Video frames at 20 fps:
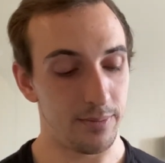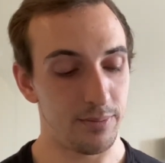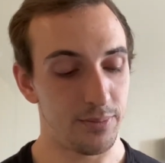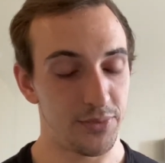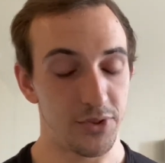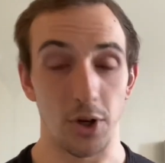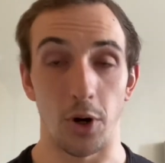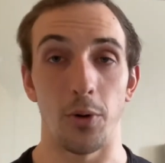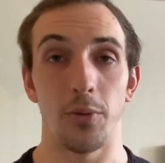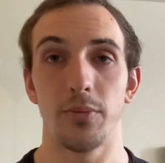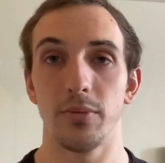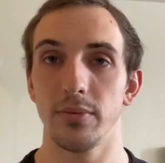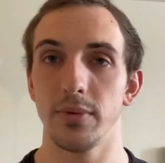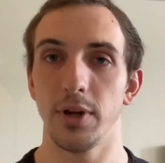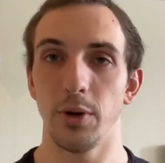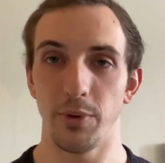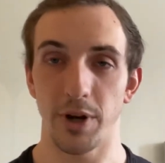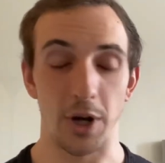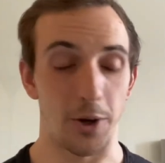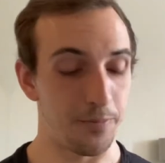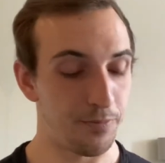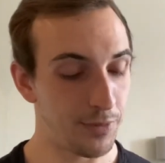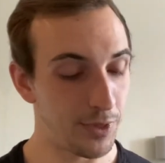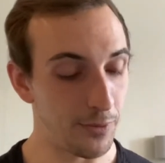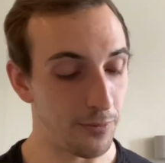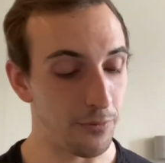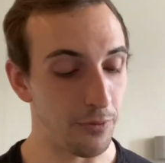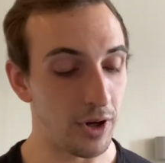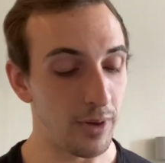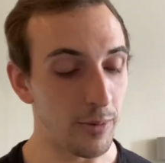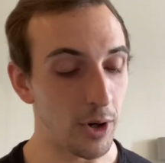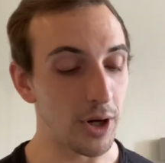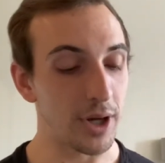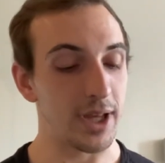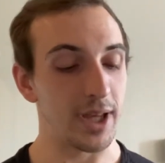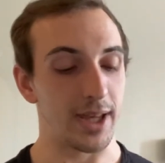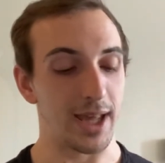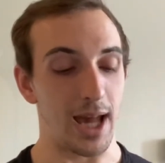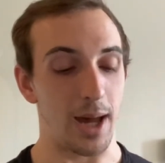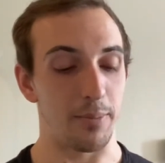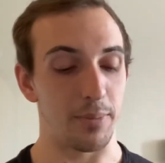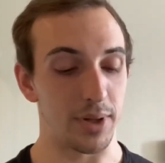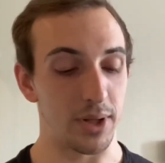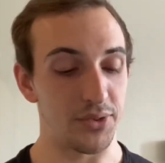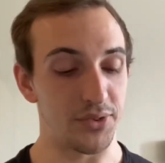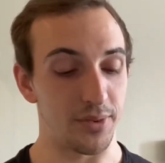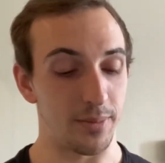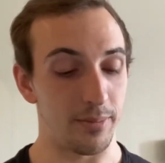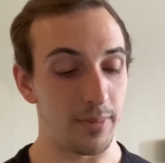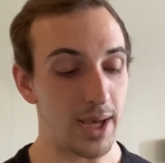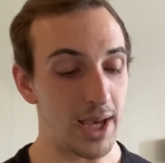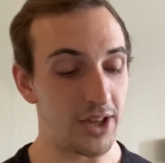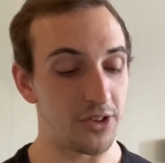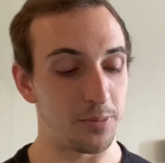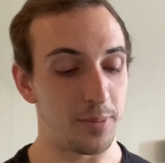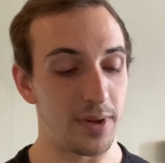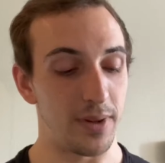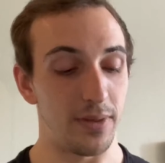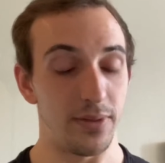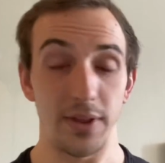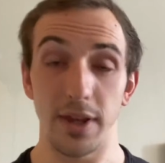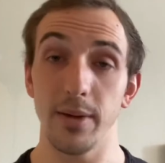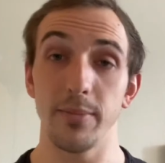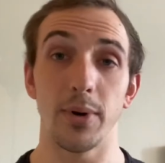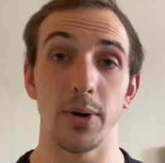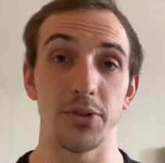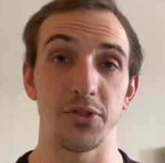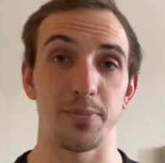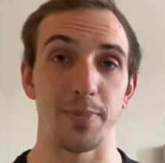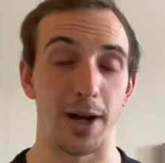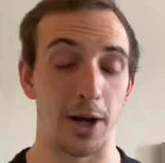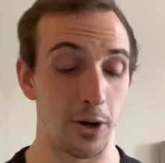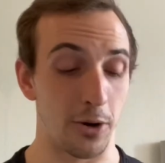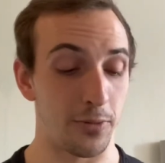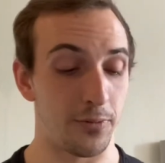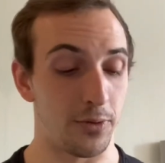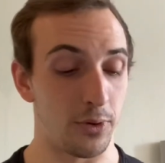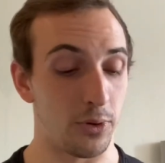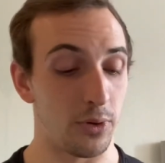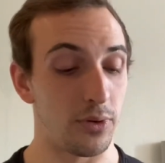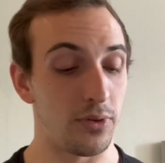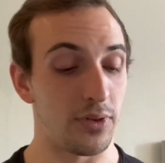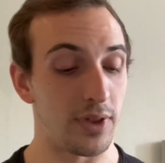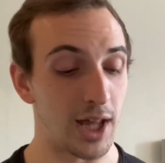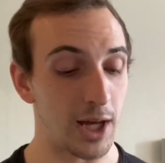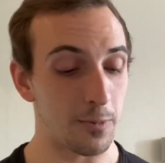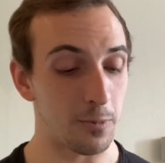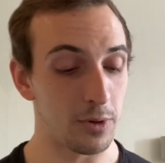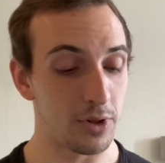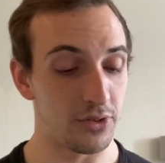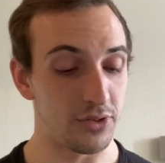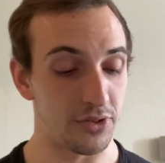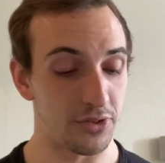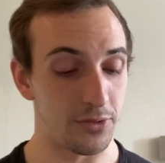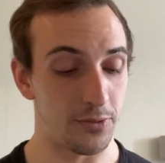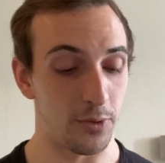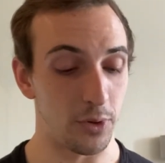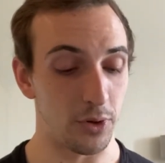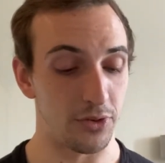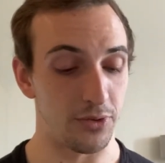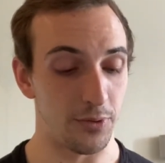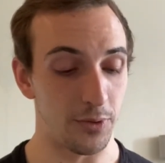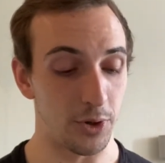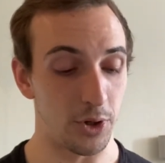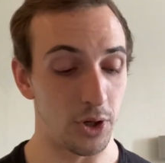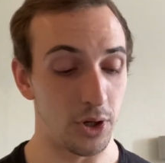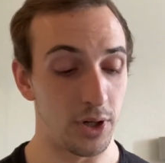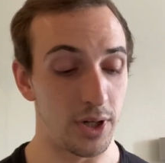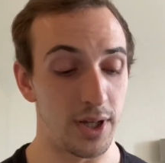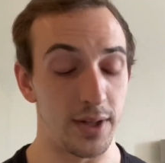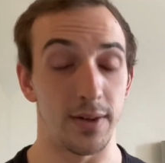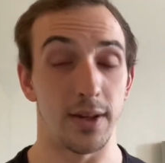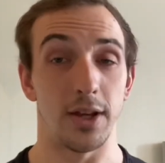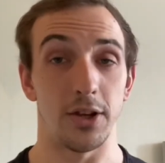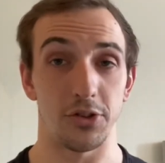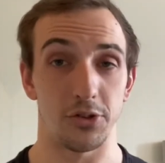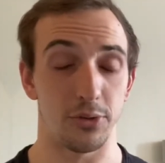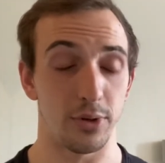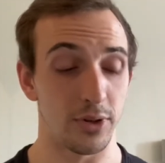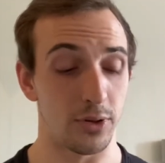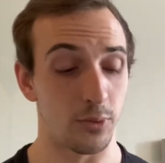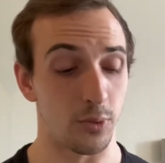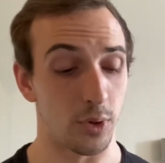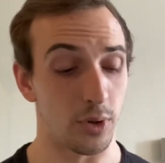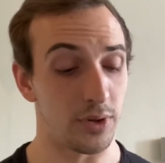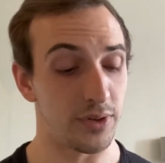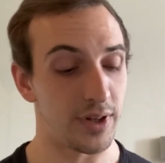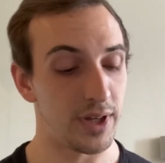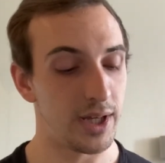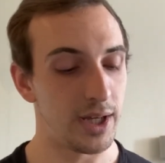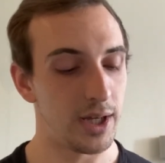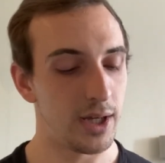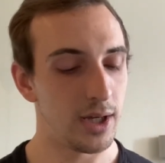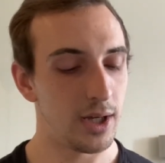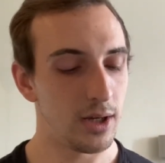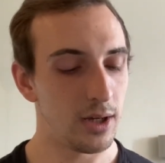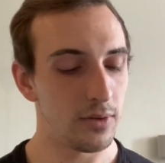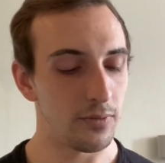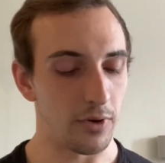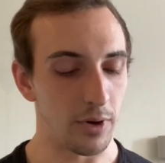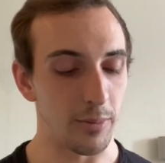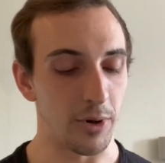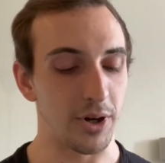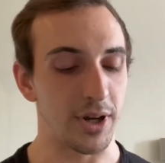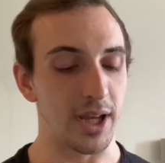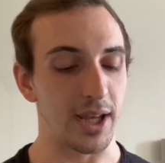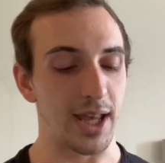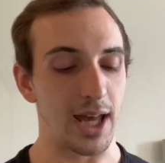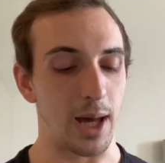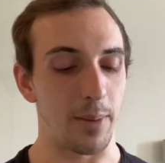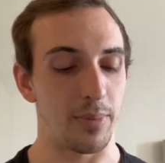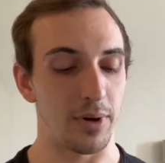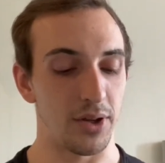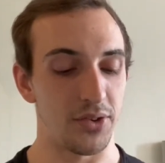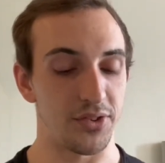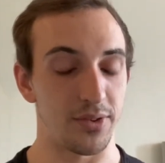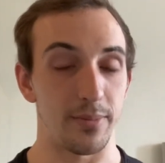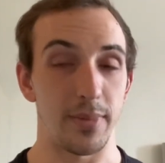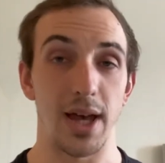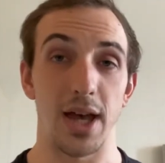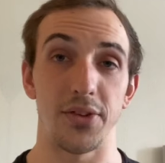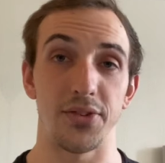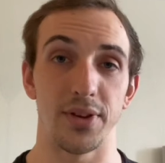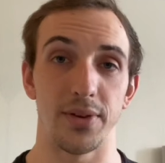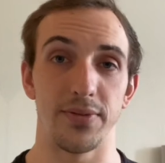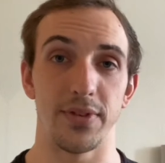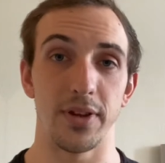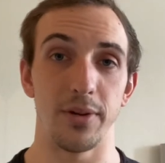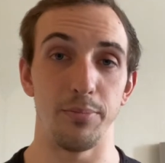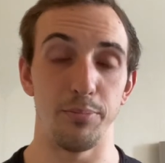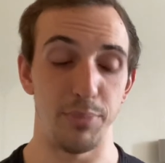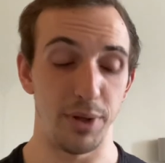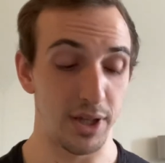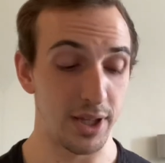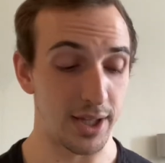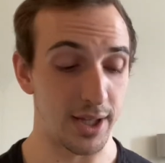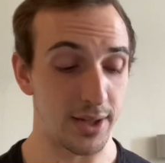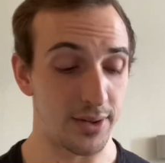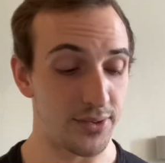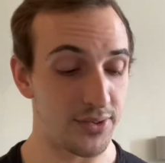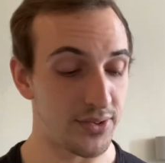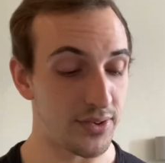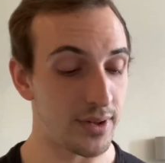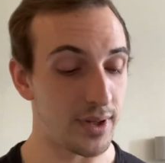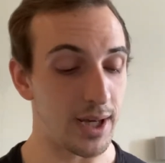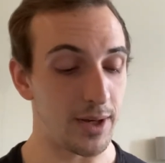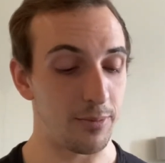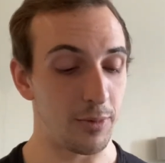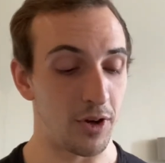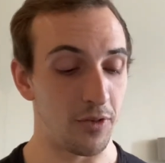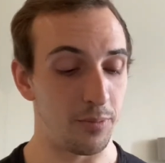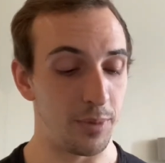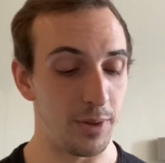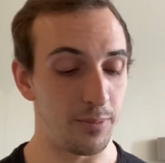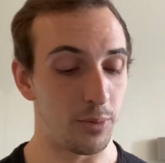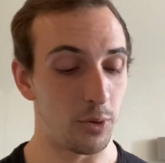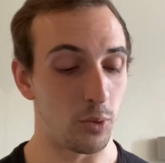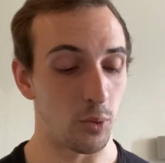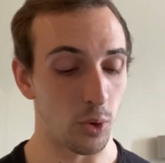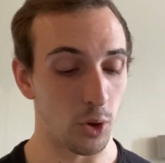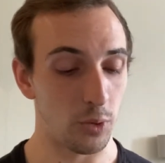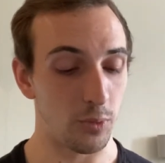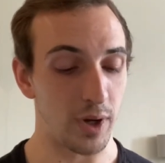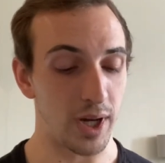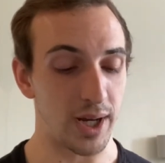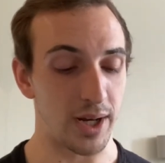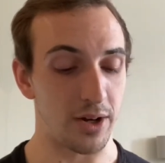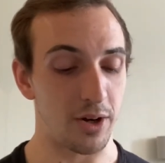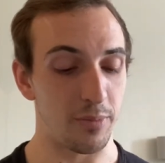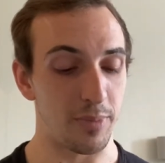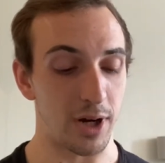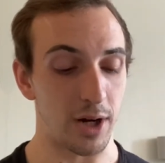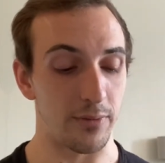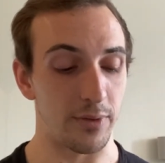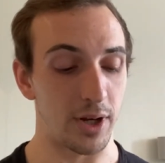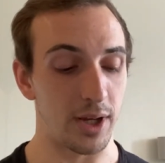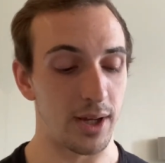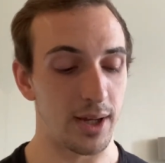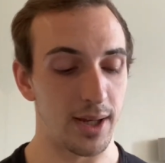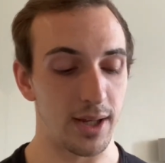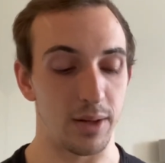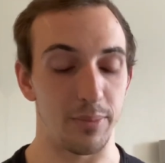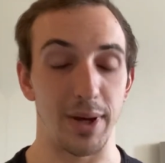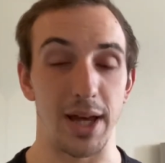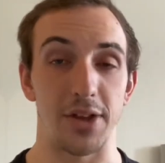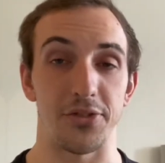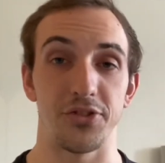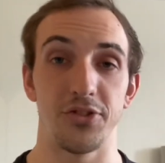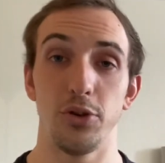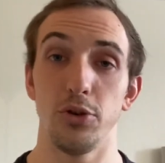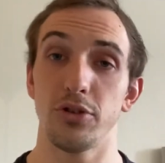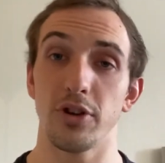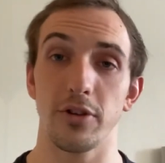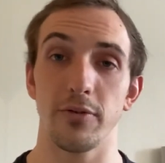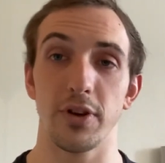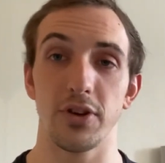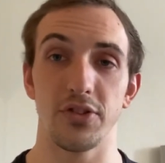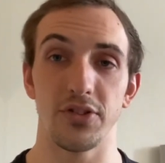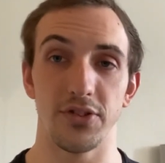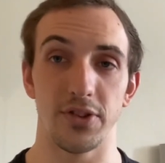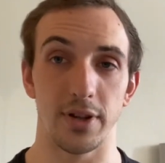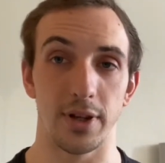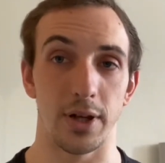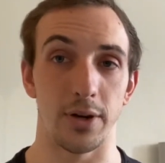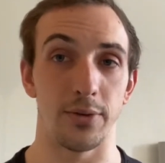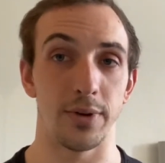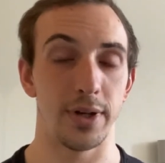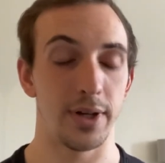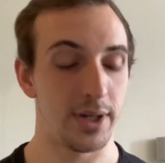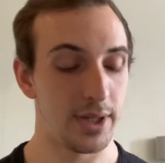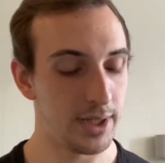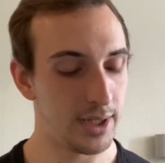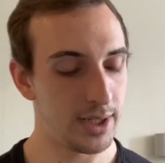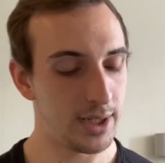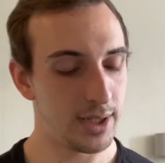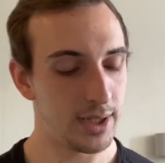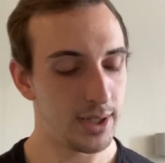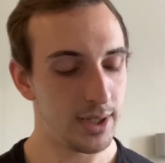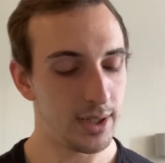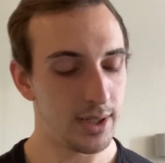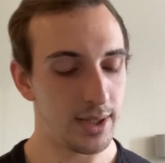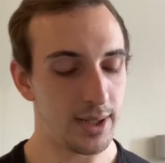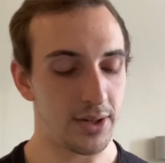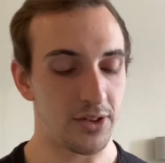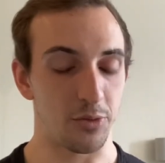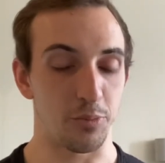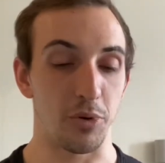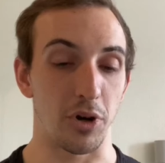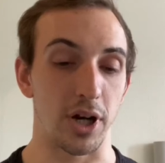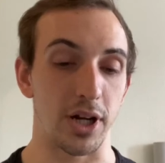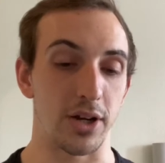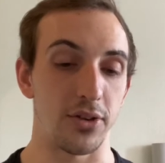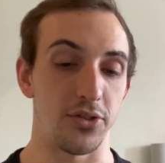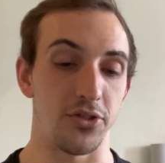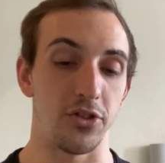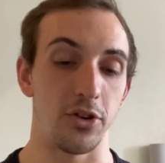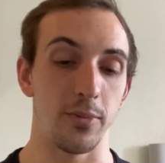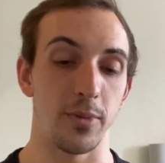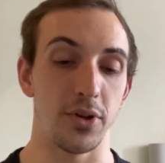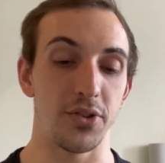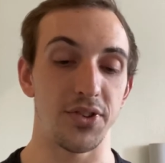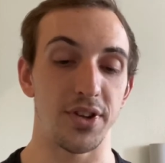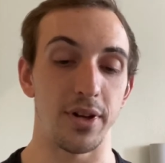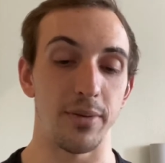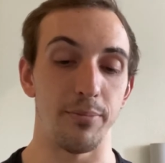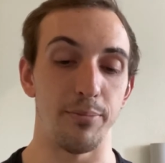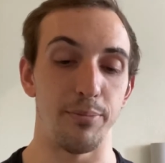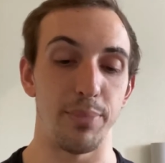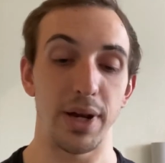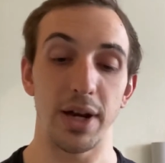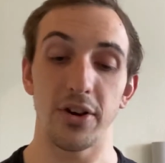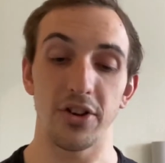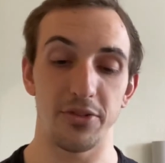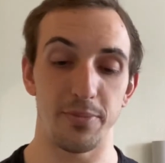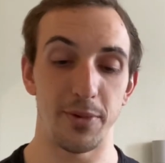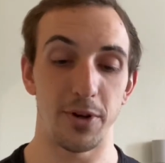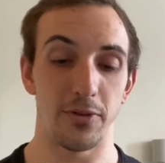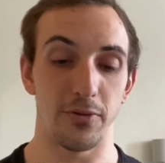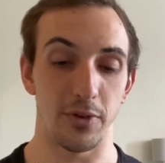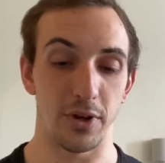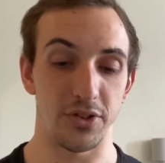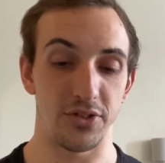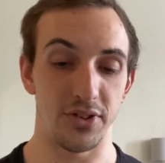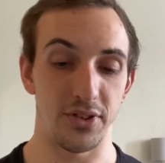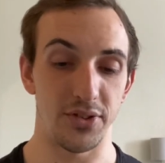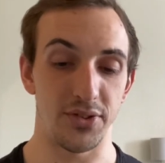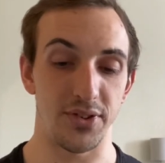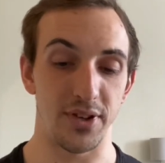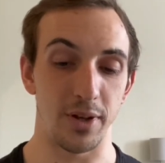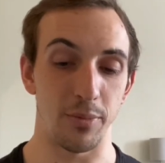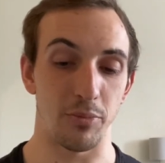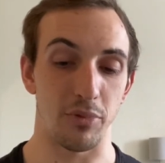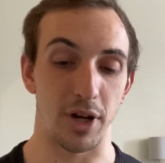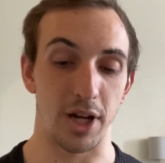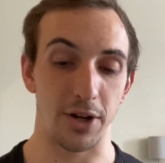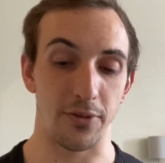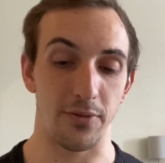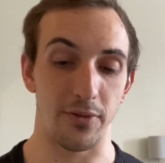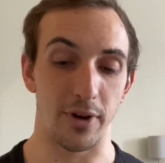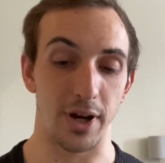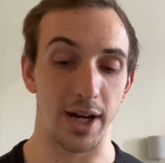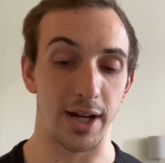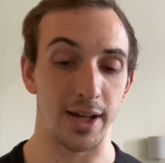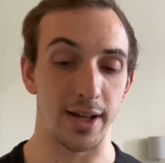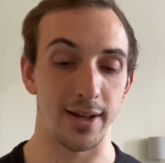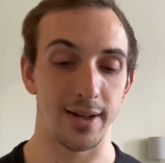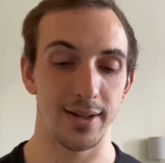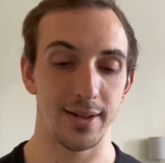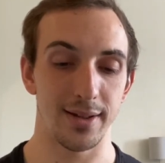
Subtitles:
So here we go. The free market capitalism has been the most powerful non-religious force for good in the history of the world. Free market capitalism has lifted billions of people worldwide out of poverty in the past 2 generations alone. It has brought consumers an embarrassment of riches in product variety.